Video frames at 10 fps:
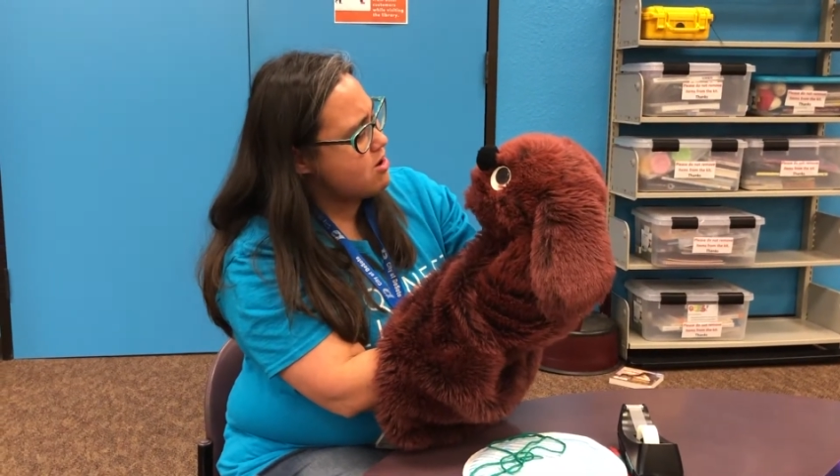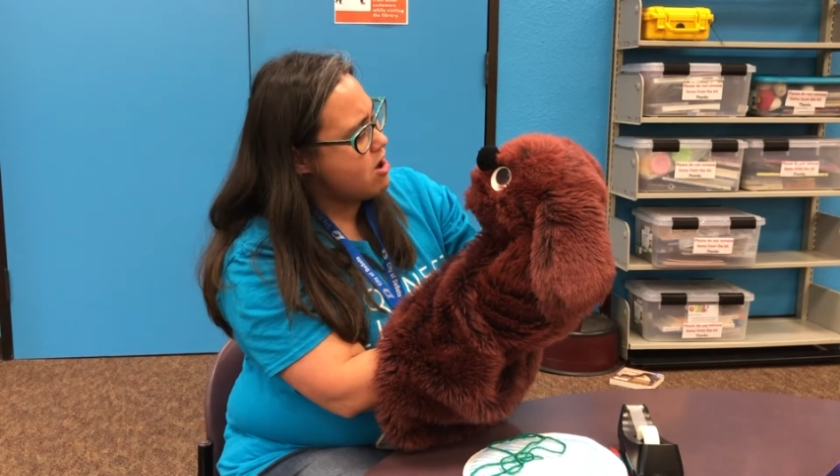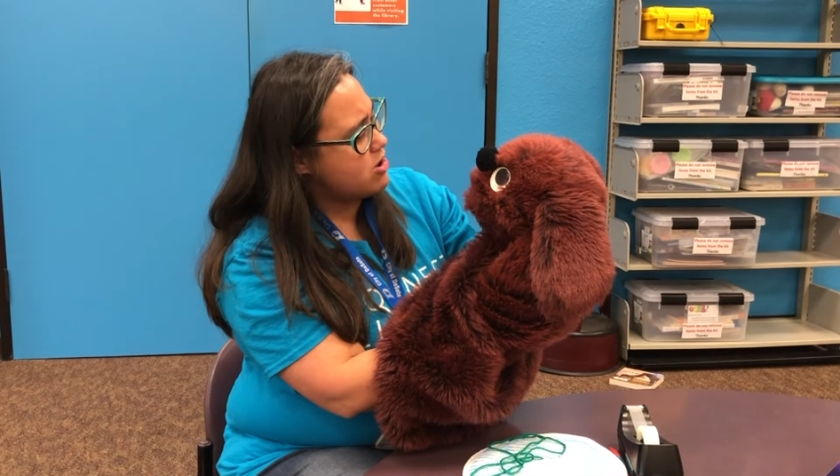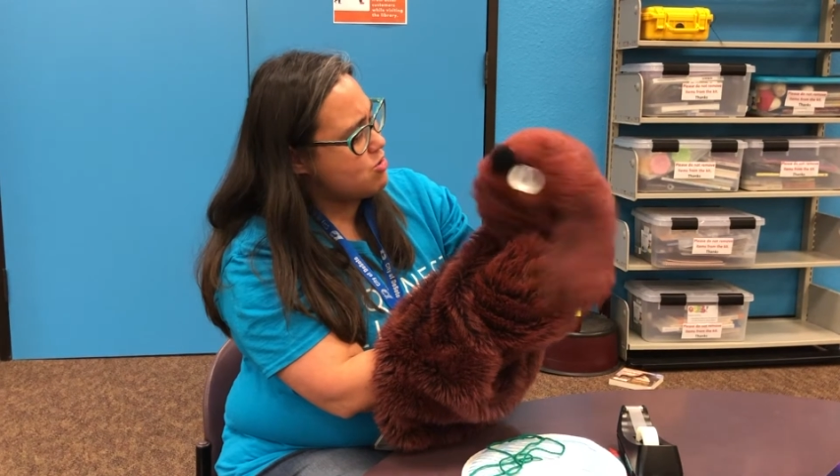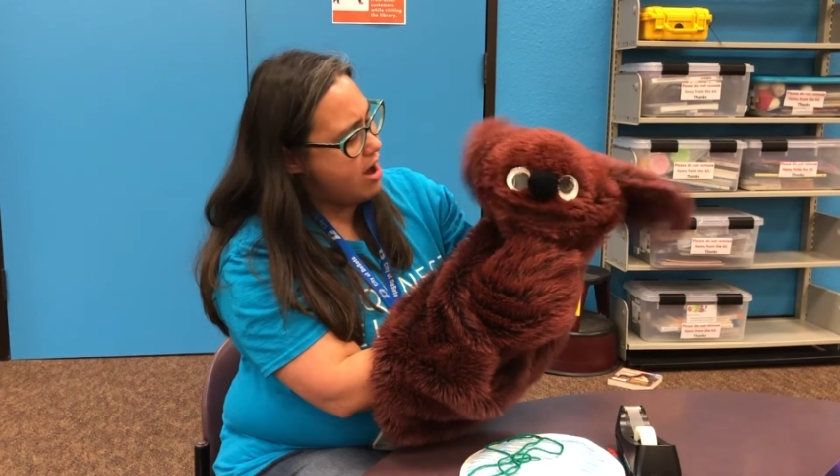
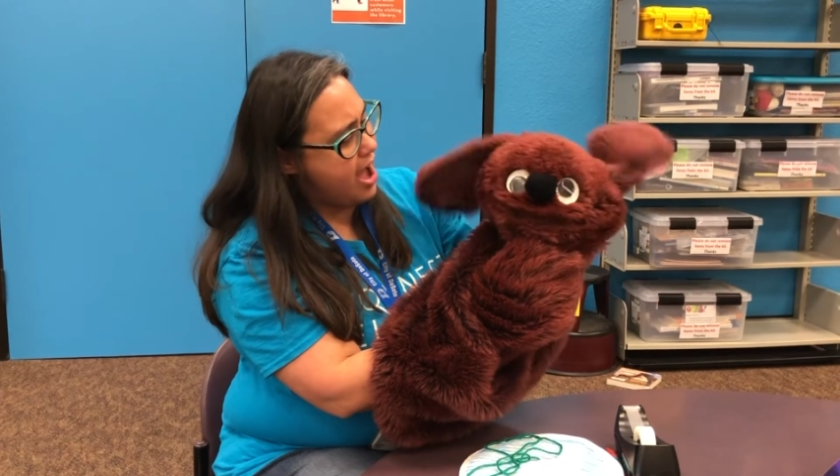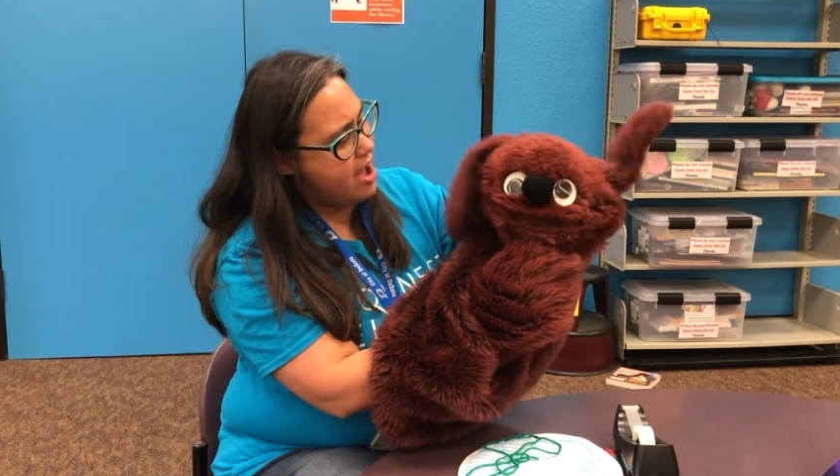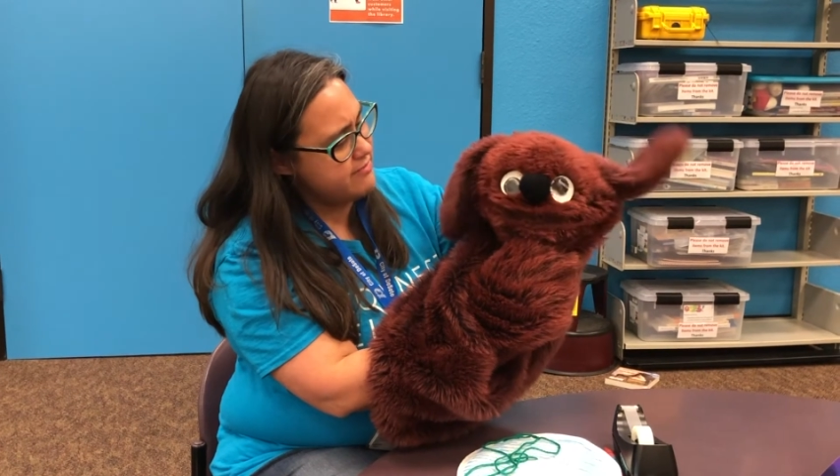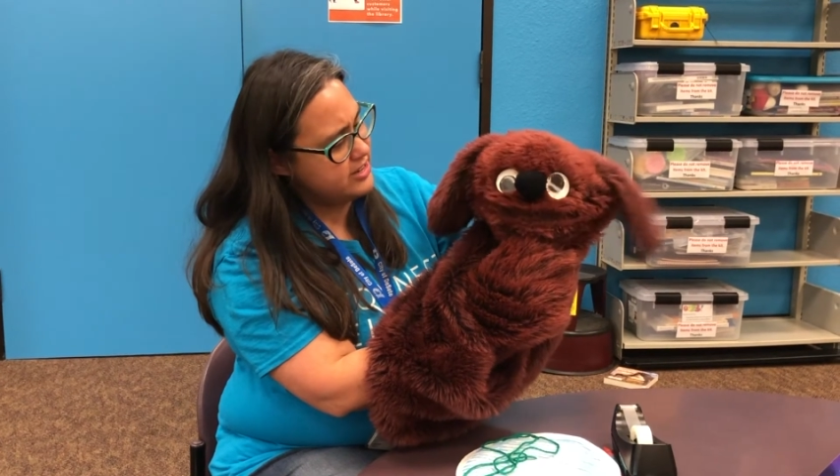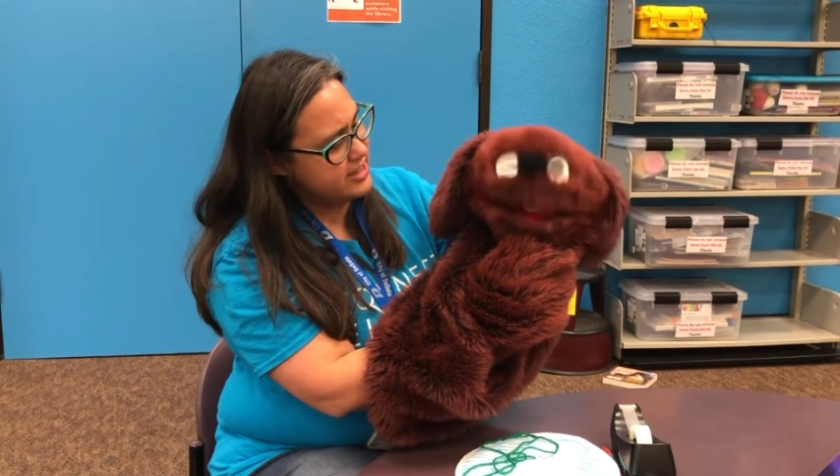our
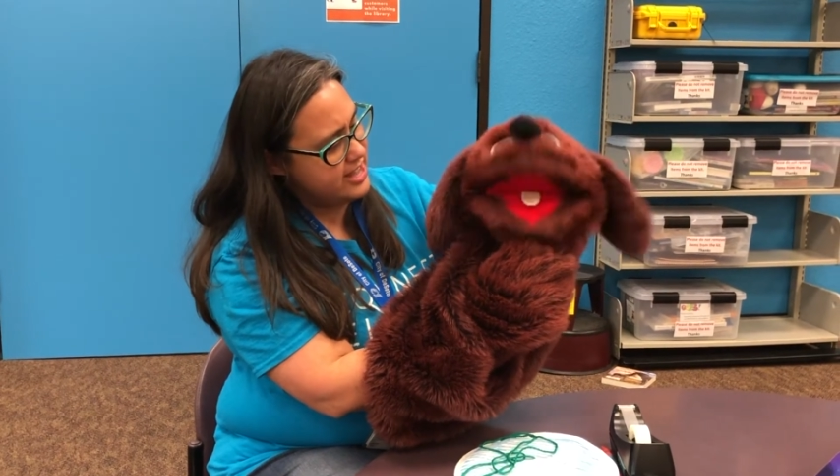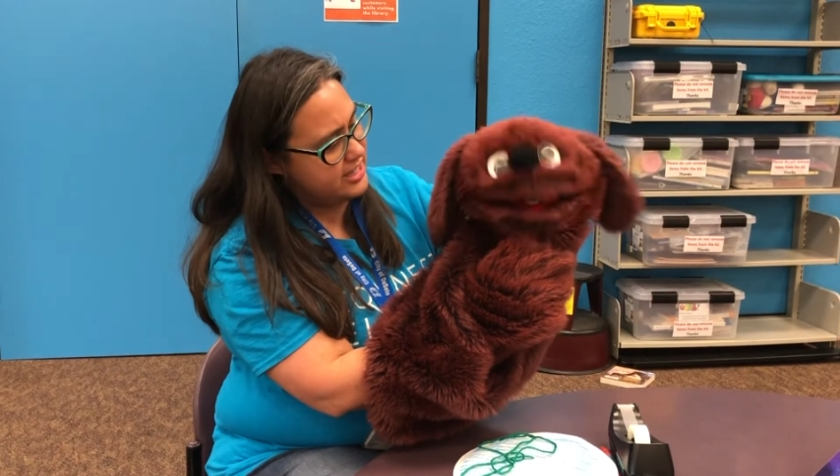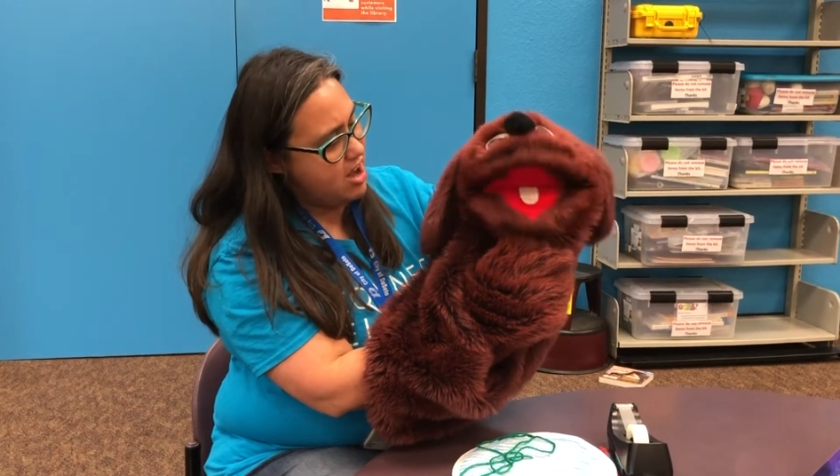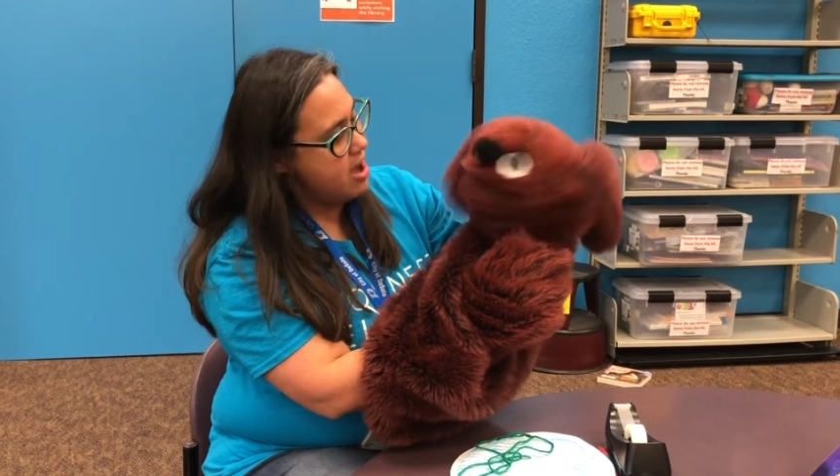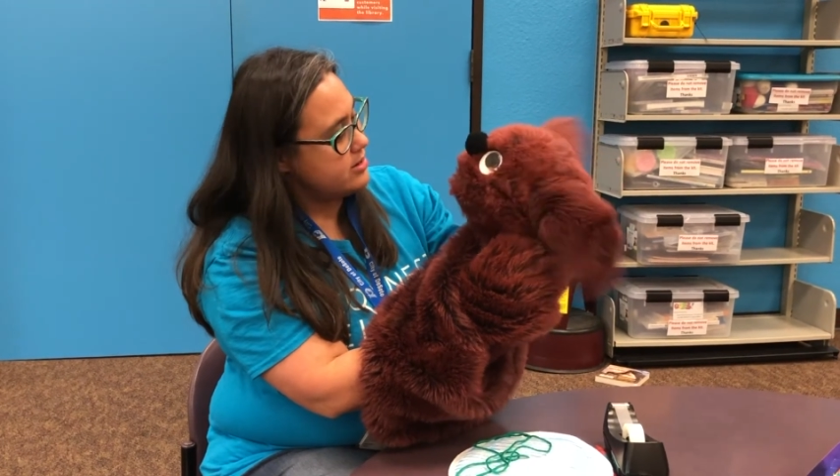craft. It's
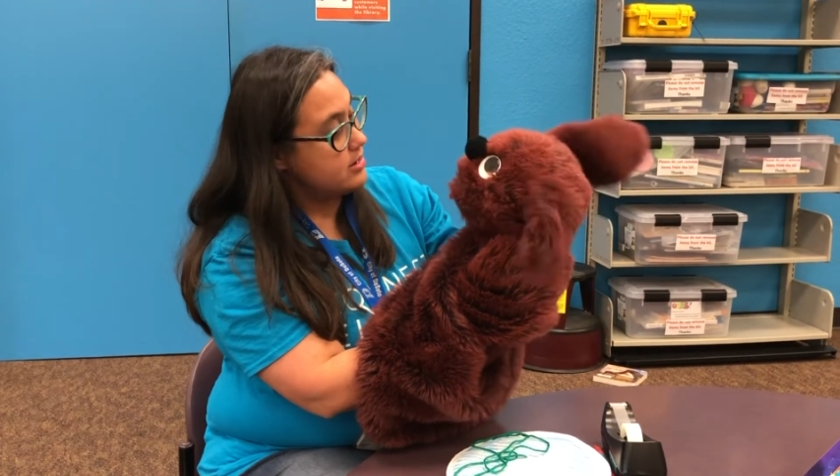not?